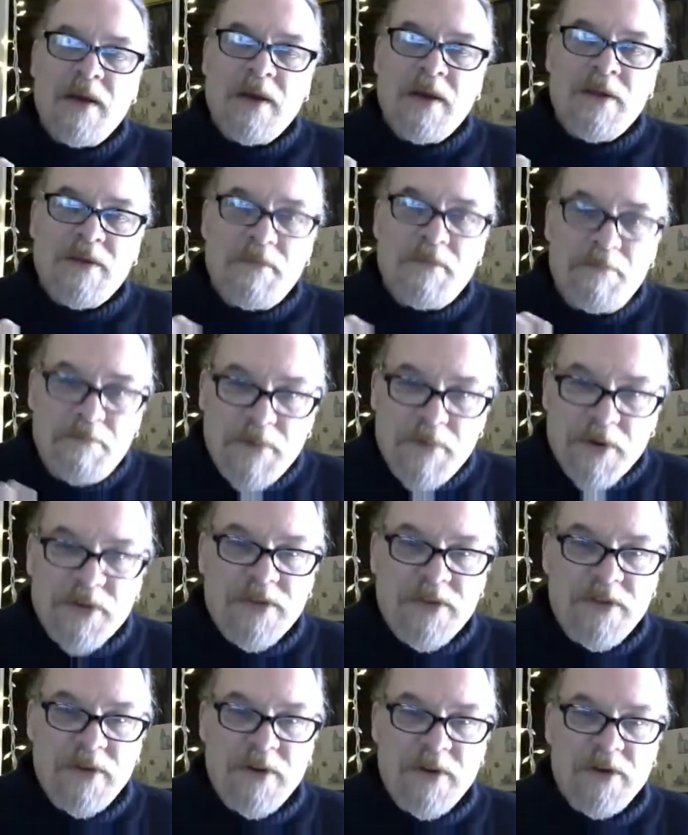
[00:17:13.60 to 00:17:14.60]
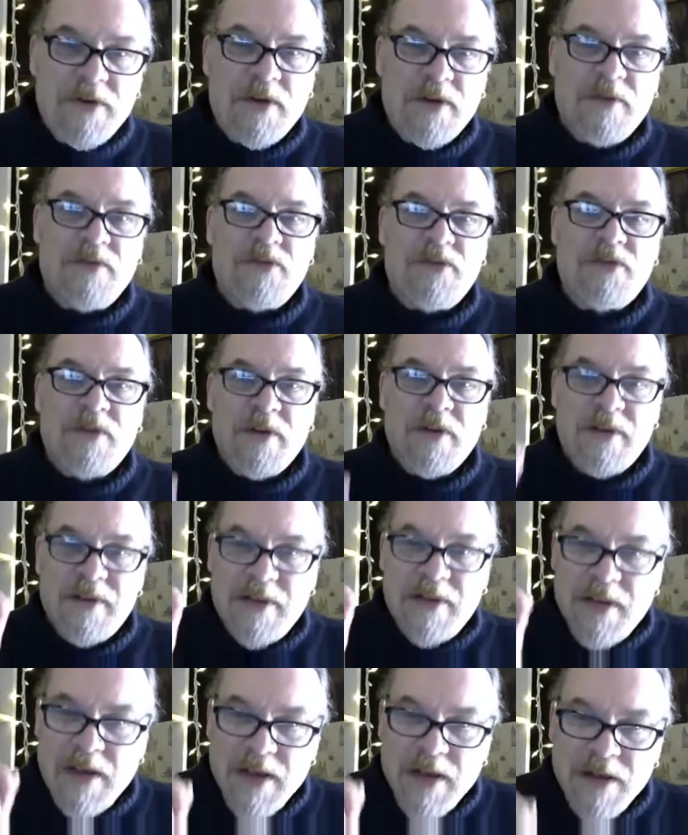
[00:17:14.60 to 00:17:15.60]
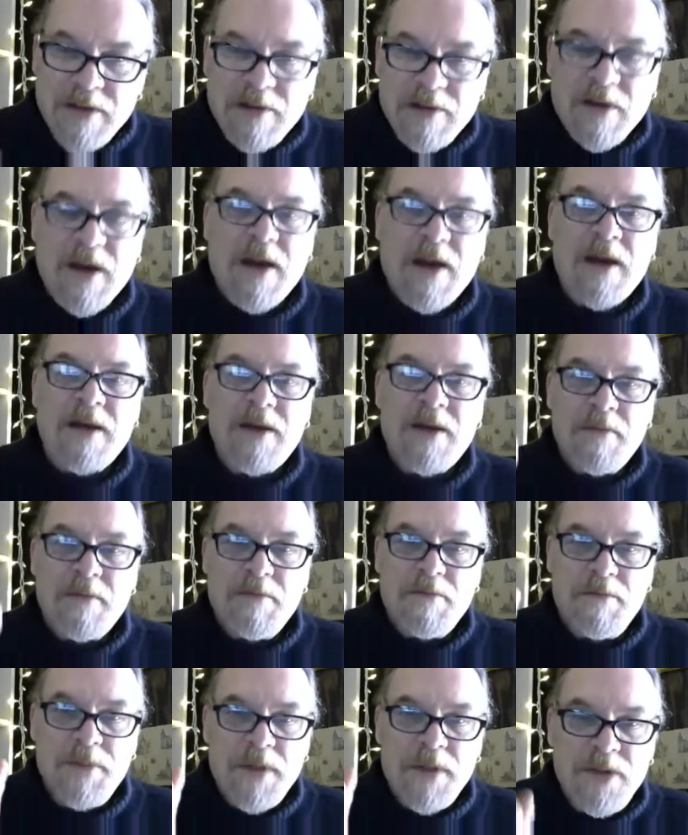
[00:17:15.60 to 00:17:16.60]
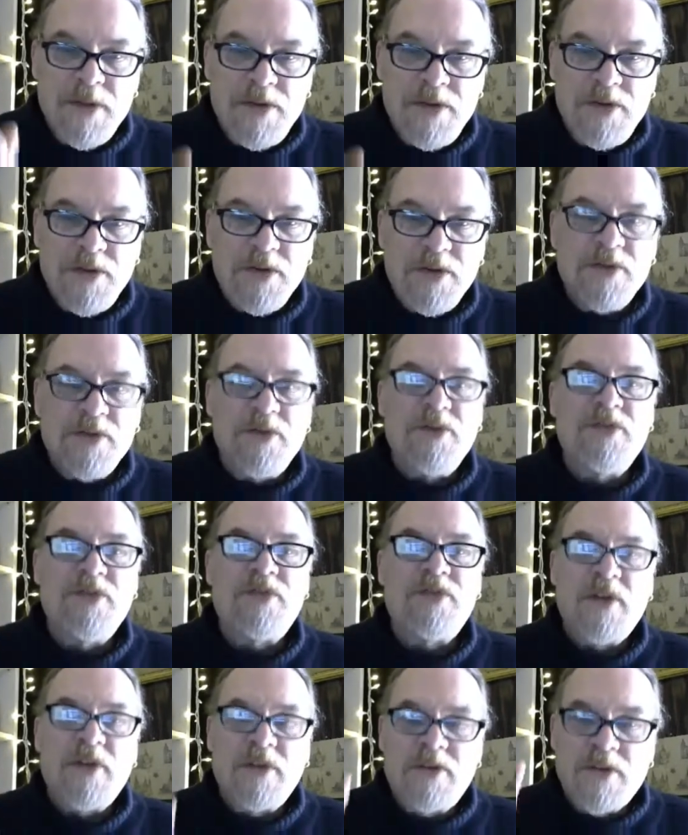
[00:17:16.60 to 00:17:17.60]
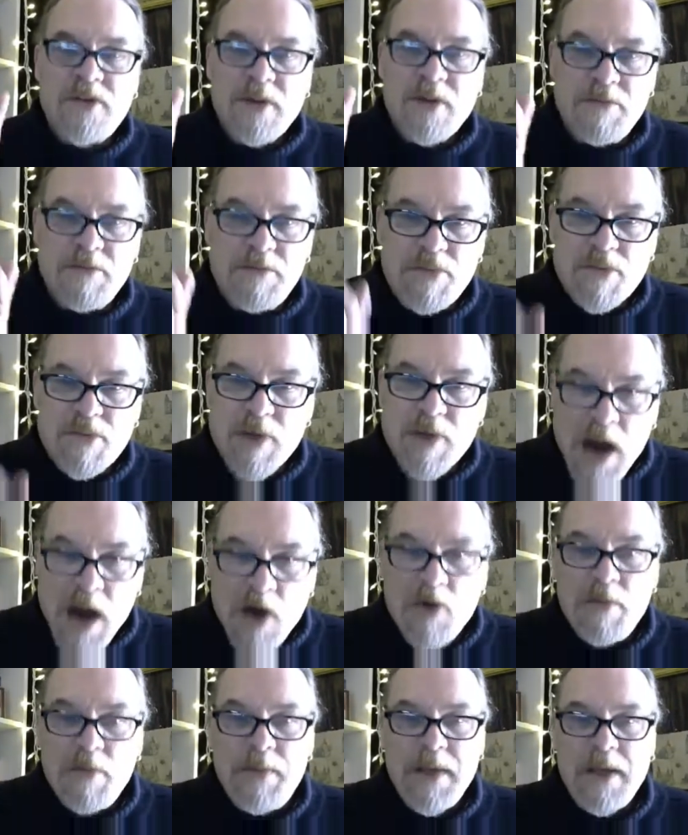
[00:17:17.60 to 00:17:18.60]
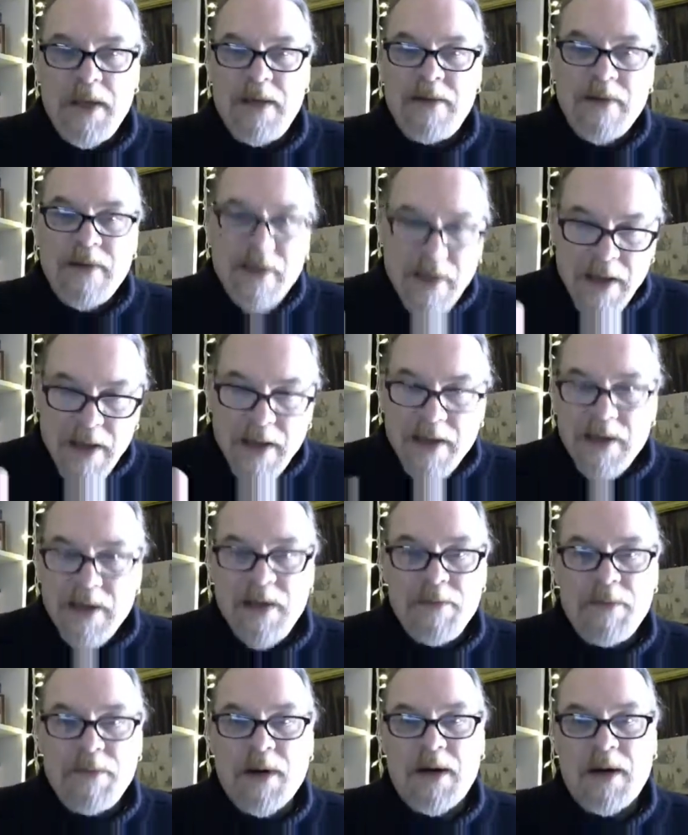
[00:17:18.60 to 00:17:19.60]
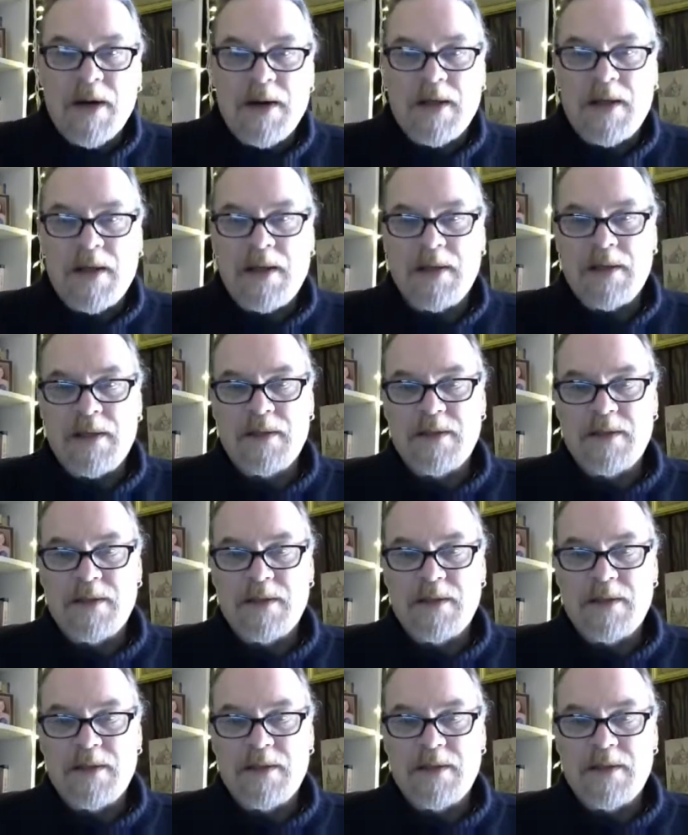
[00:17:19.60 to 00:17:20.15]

The birth narratives cannot be used to browbeat anybody.